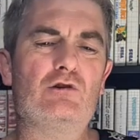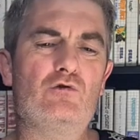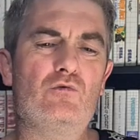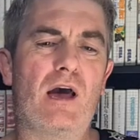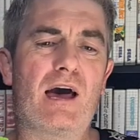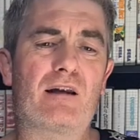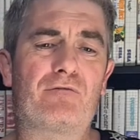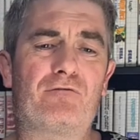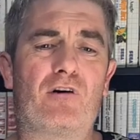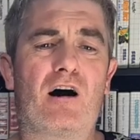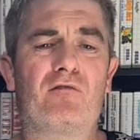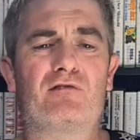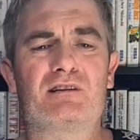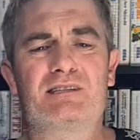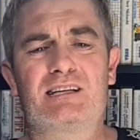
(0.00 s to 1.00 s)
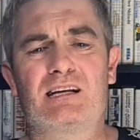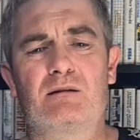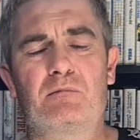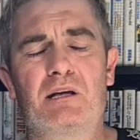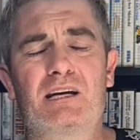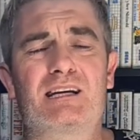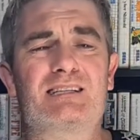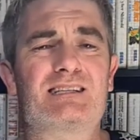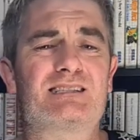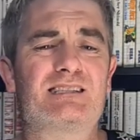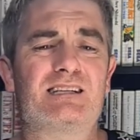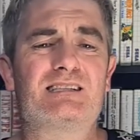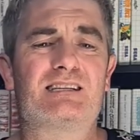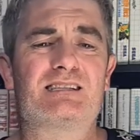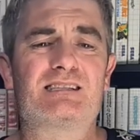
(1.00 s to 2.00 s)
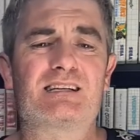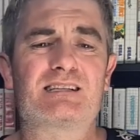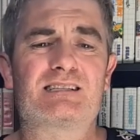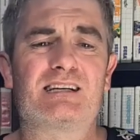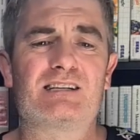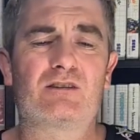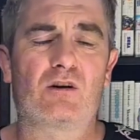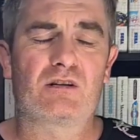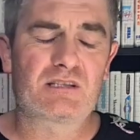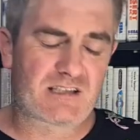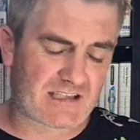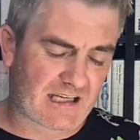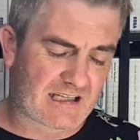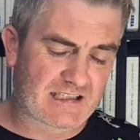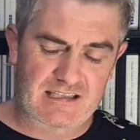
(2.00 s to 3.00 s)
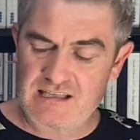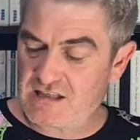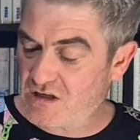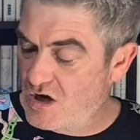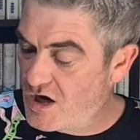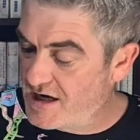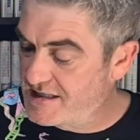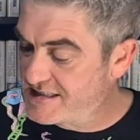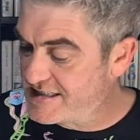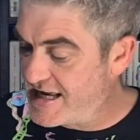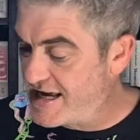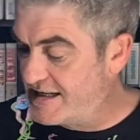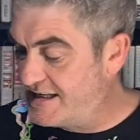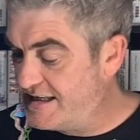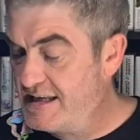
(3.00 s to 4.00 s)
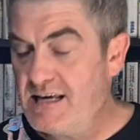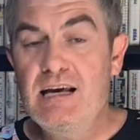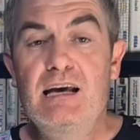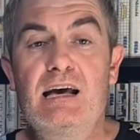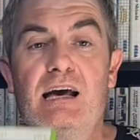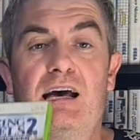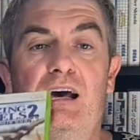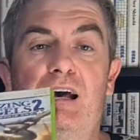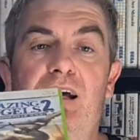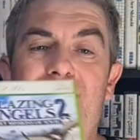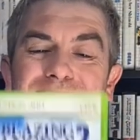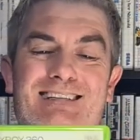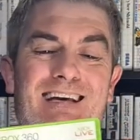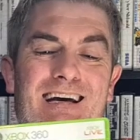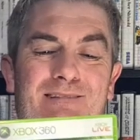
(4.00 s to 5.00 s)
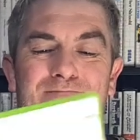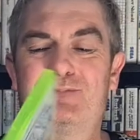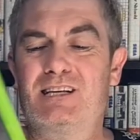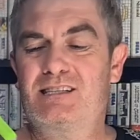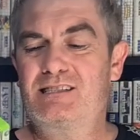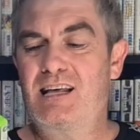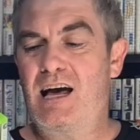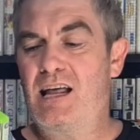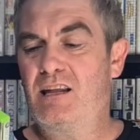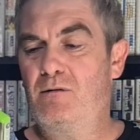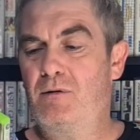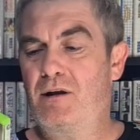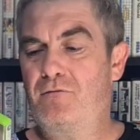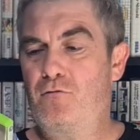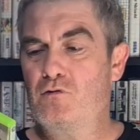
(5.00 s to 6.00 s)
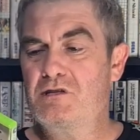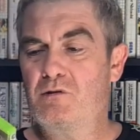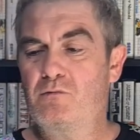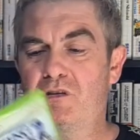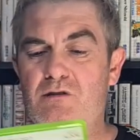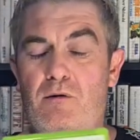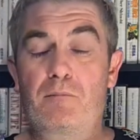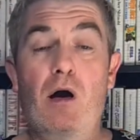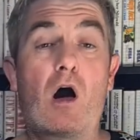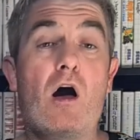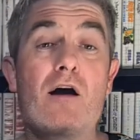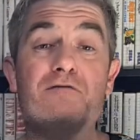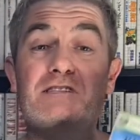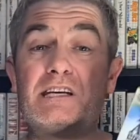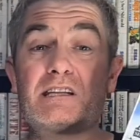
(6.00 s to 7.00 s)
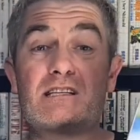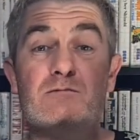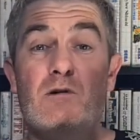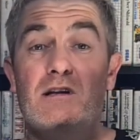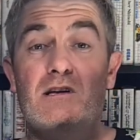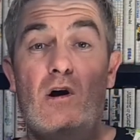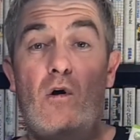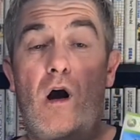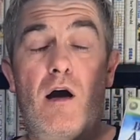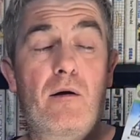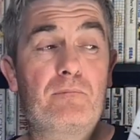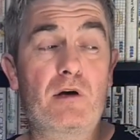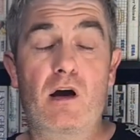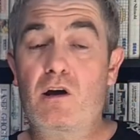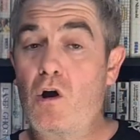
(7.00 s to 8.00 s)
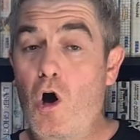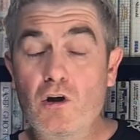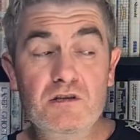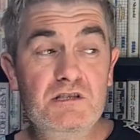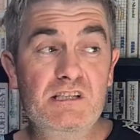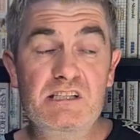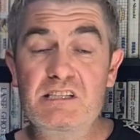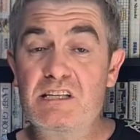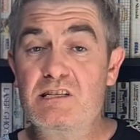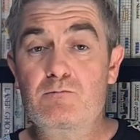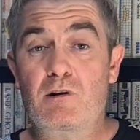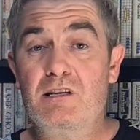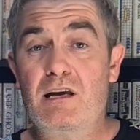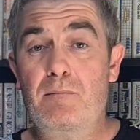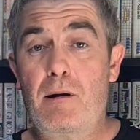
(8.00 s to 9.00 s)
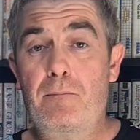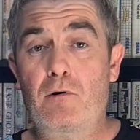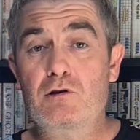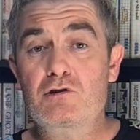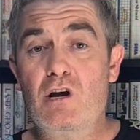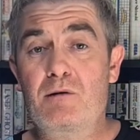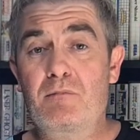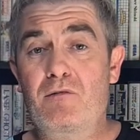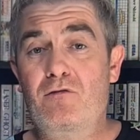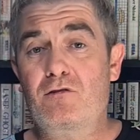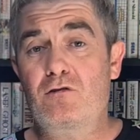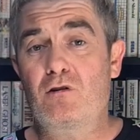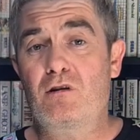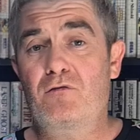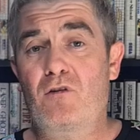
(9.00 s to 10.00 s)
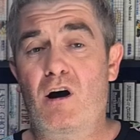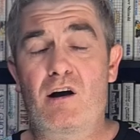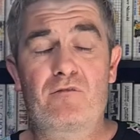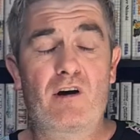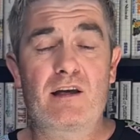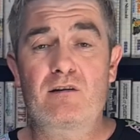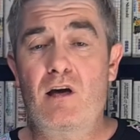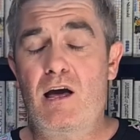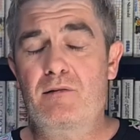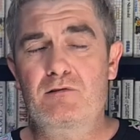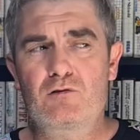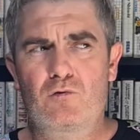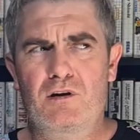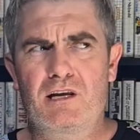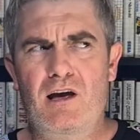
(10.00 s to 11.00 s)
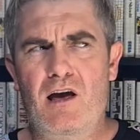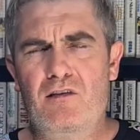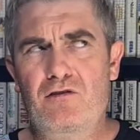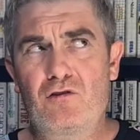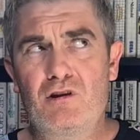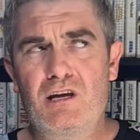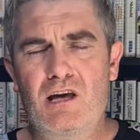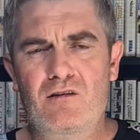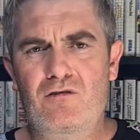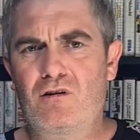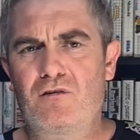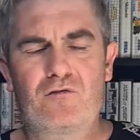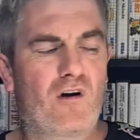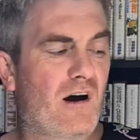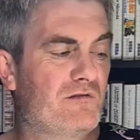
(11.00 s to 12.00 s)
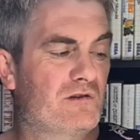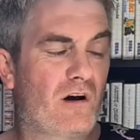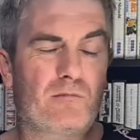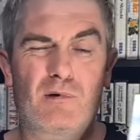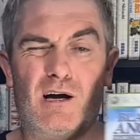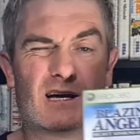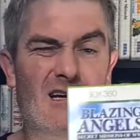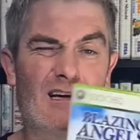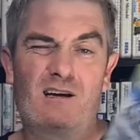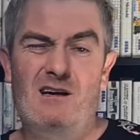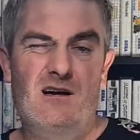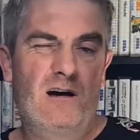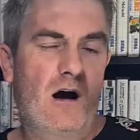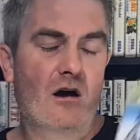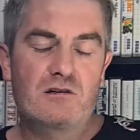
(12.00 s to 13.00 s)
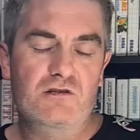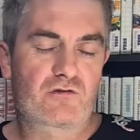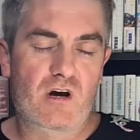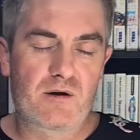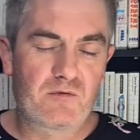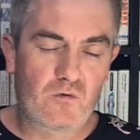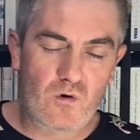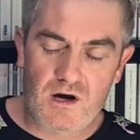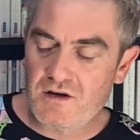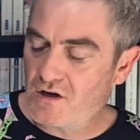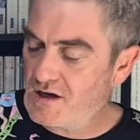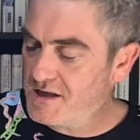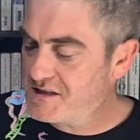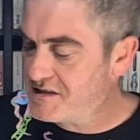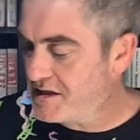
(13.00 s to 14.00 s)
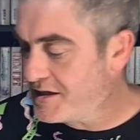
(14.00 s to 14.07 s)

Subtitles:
2 out of 5 on a dealer meter because it sits at $16.69, sadly. Yeah, just a little bit unfortunate with this one, but I've seen this one go. I constantly see this one come up on Trade Me for 35 and 30 and 35, so I'm like, I'll just grab it. Why not? It's